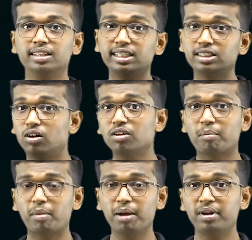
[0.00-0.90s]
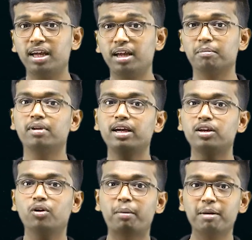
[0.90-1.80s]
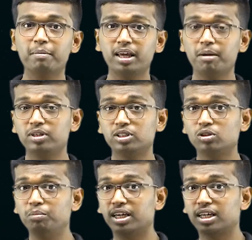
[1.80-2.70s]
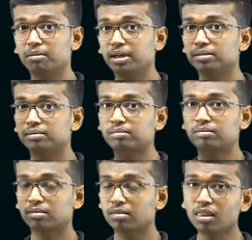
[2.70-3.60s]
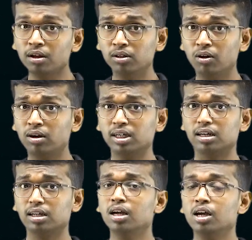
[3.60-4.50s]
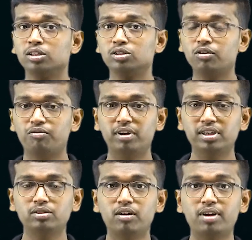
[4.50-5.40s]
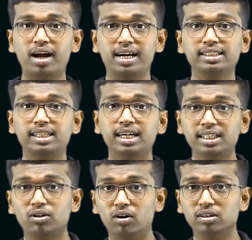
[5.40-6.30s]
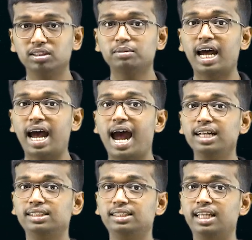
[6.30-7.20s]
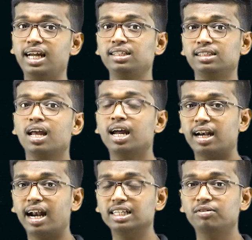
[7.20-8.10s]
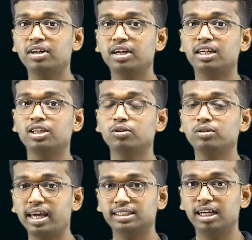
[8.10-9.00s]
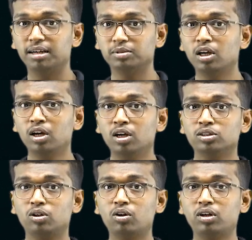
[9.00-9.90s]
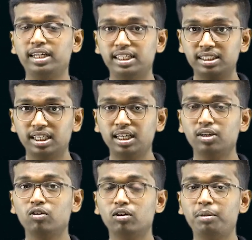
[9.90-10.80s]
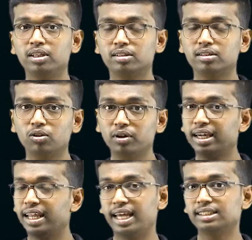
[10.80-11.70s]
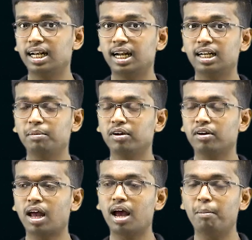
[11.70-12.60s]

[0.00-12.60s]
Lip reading: That's not your primary aim. Like your primary aim is to become a doctor. So first you have to understand the concepts and then transfer it into the exams. So initially you will be doing Grace Anatomy.